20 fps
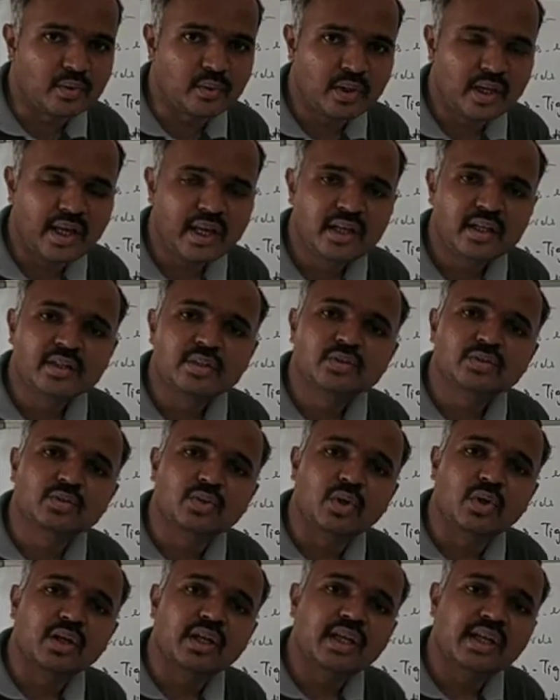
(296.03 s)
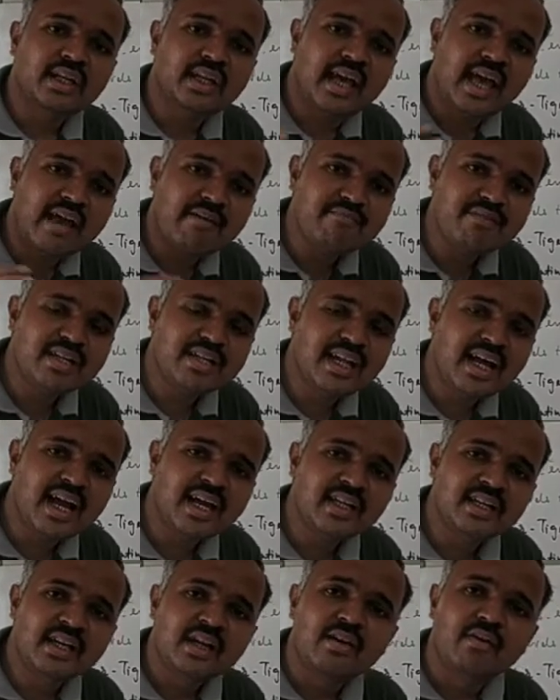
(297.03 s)
Okay, so in a
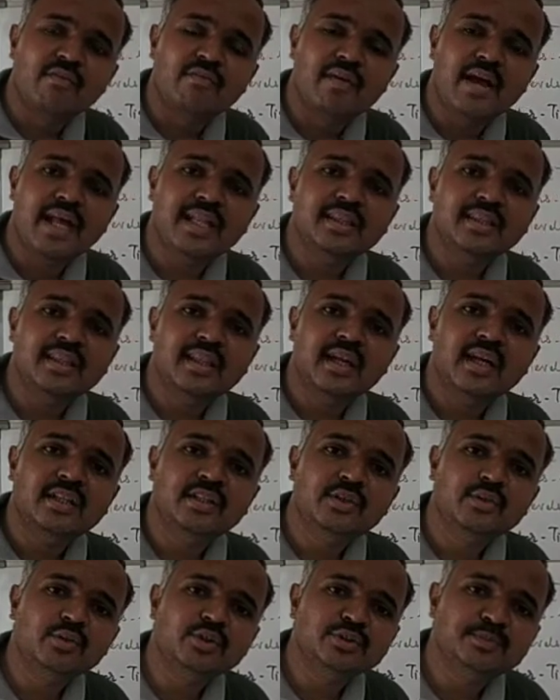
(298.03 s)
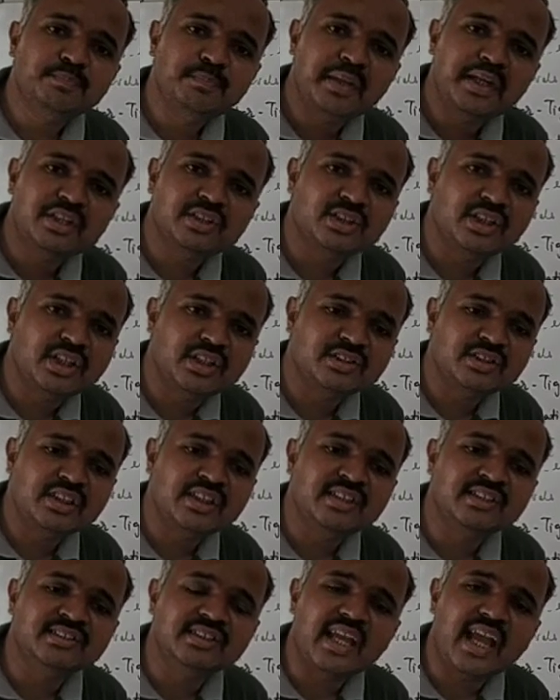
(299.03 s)
habitat when the new species
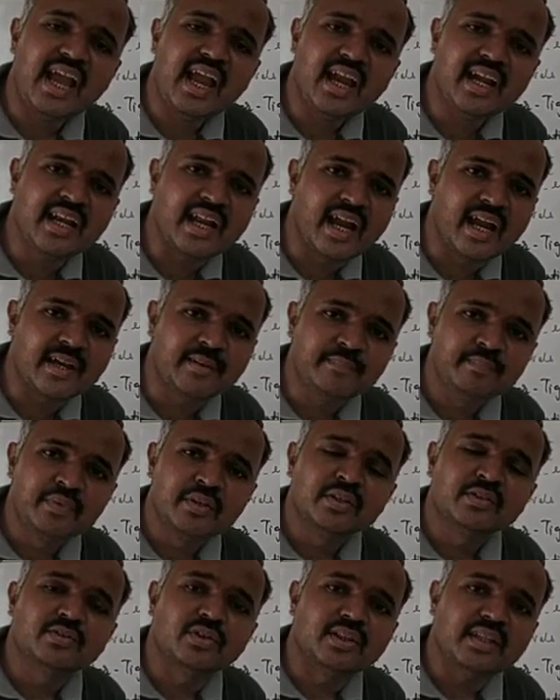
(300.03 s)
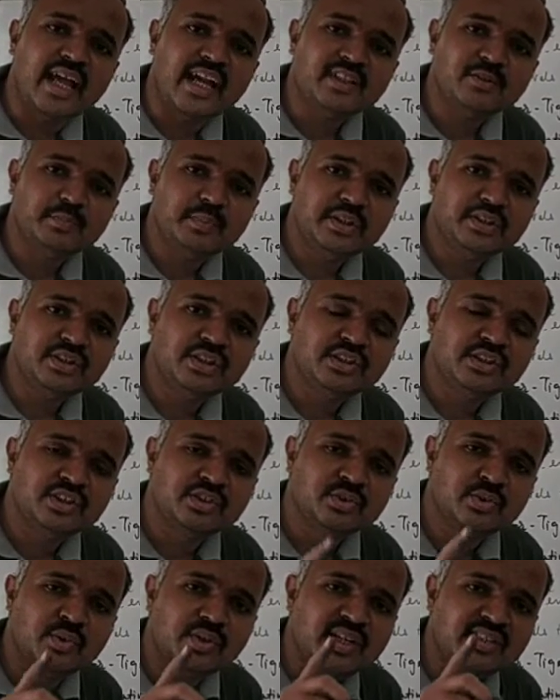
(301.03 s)
is added, so that species
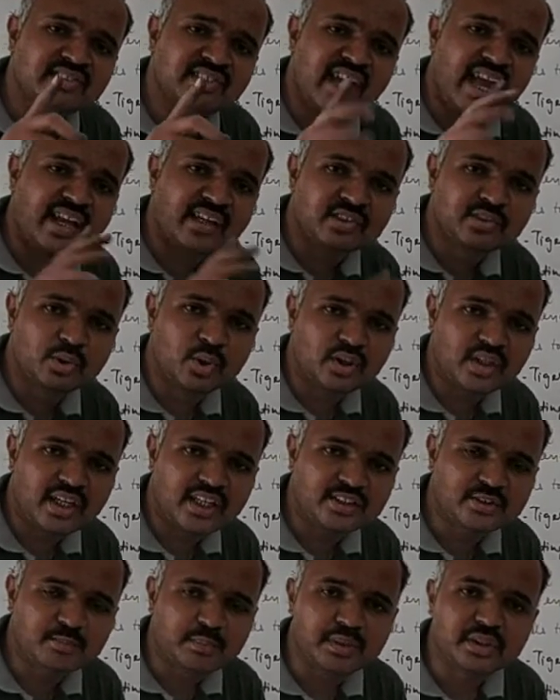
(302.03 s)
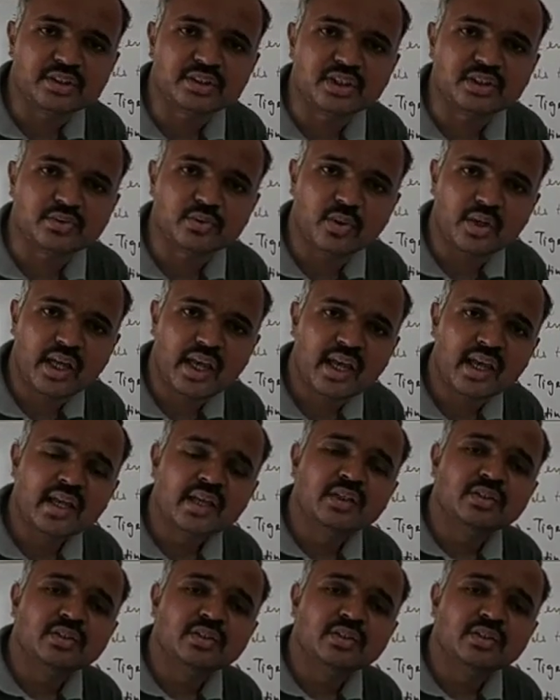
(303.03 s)
is known as exotic species. Okay,